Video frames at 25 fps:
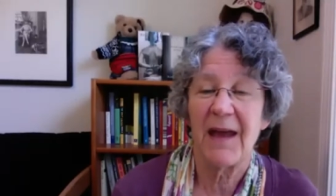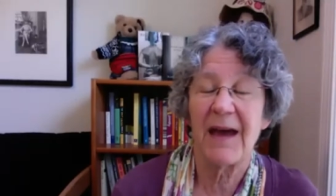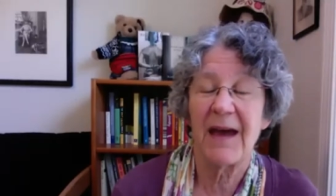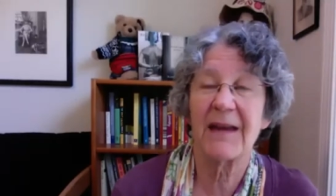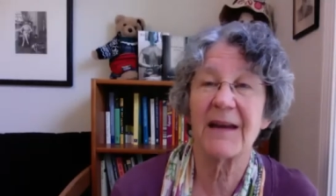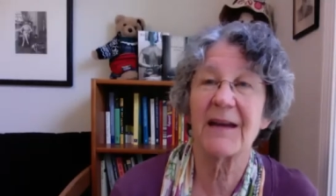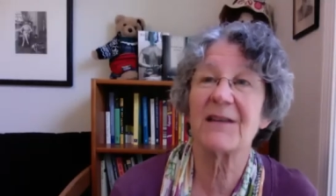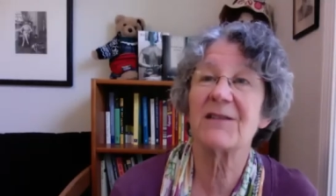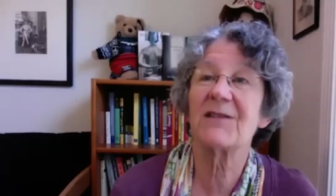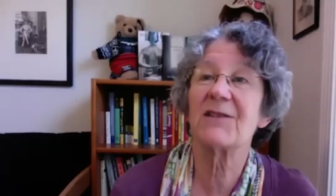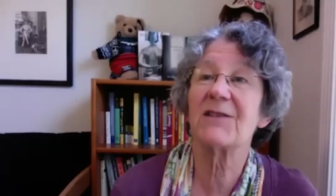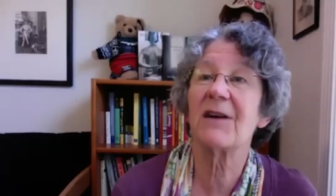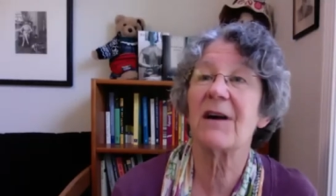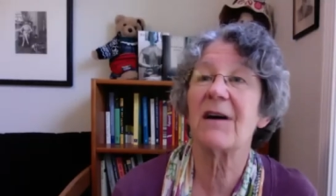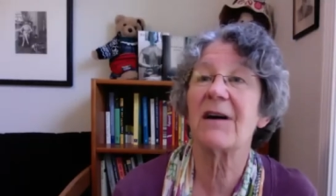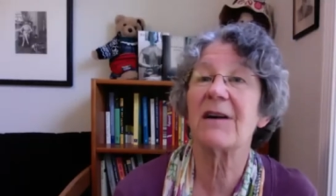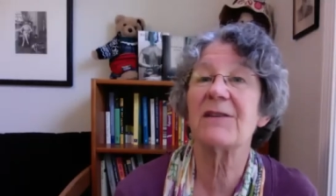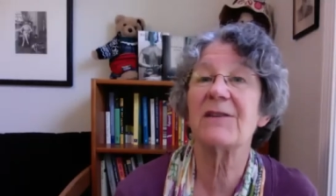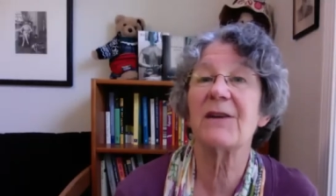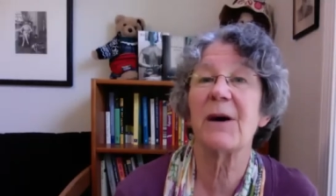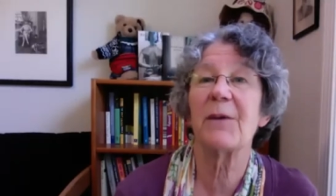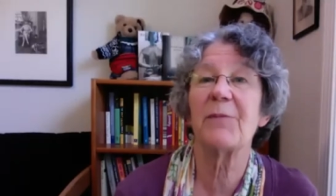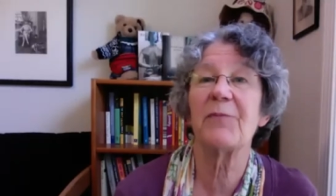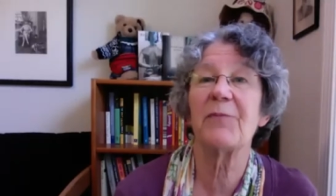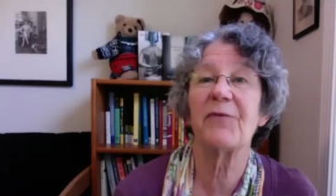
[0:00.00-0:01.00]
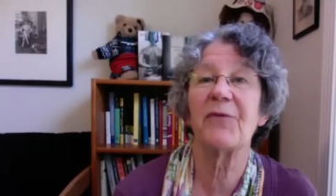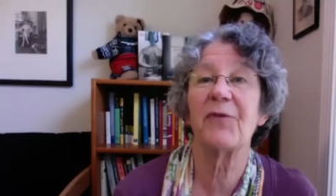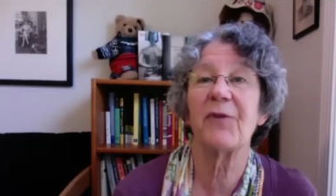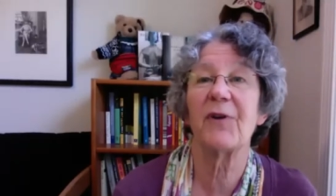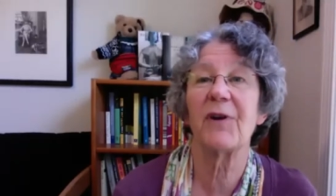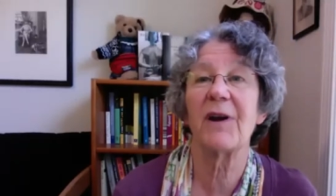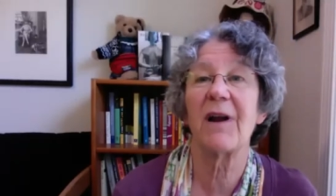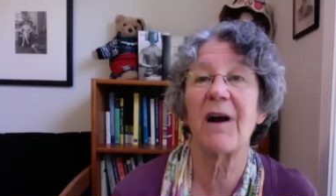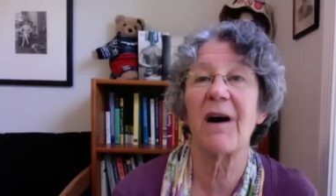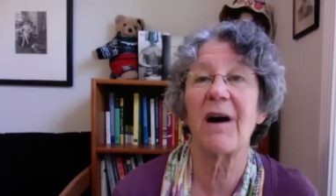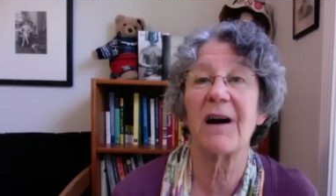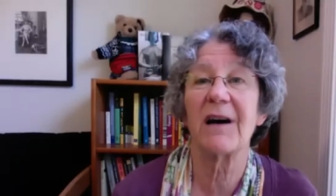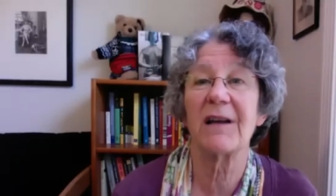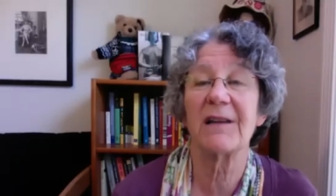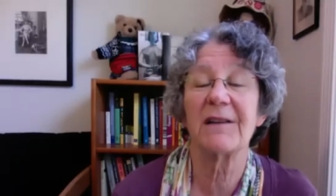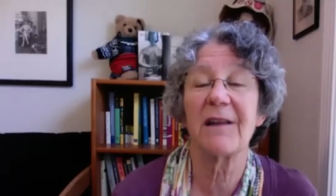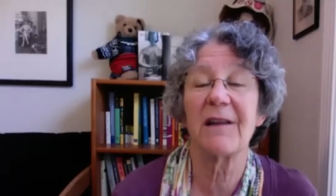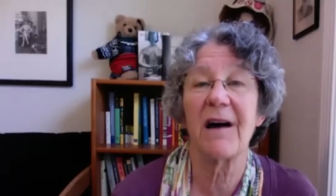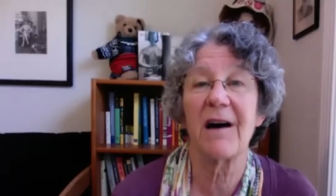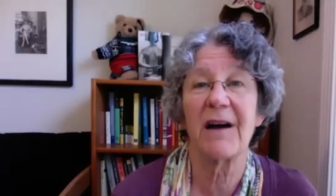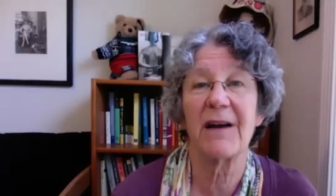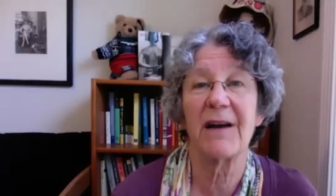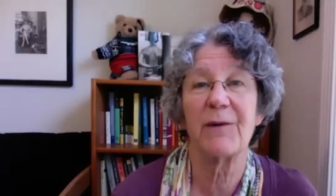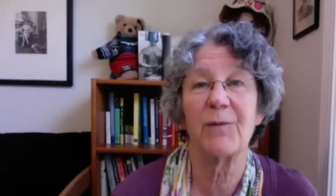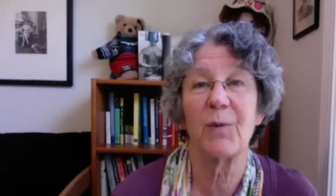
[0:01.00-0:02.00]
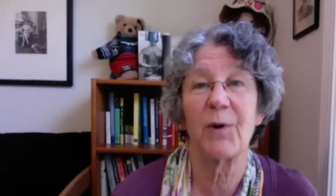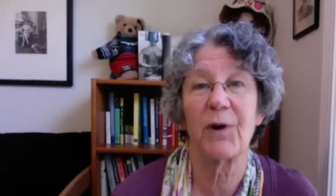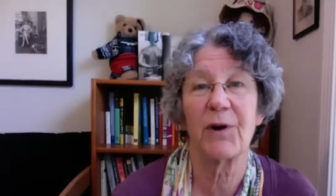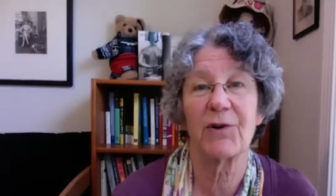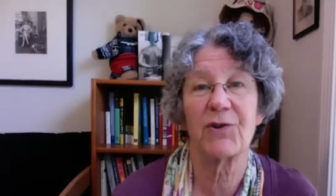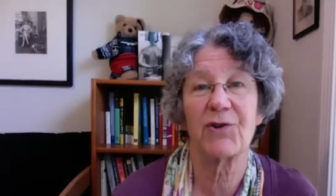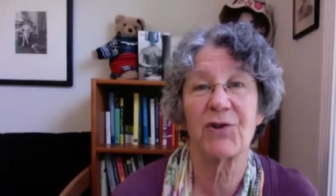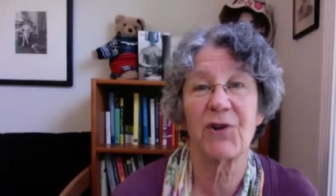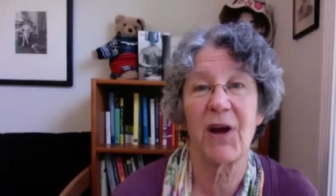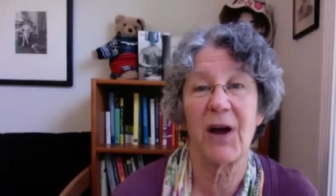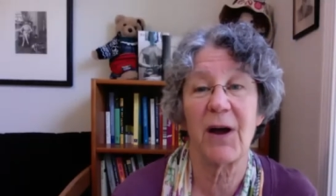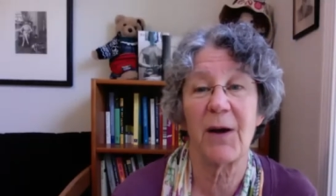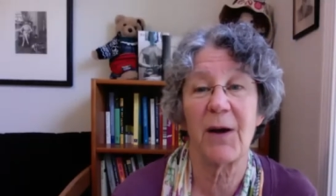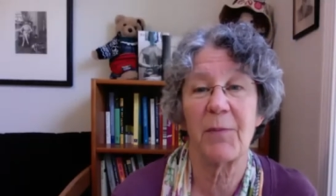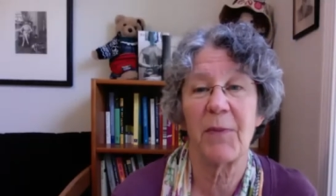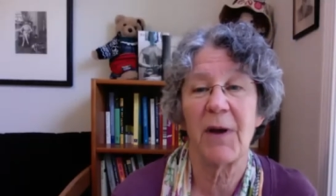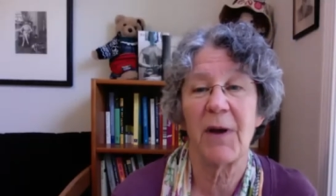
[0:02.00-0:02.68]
and I signed up for an online workshop.